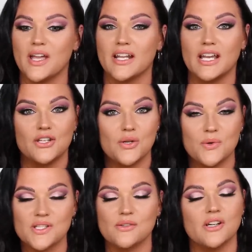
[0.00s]
and I knew it
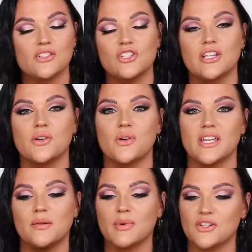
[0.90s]
was the wrong shade going in,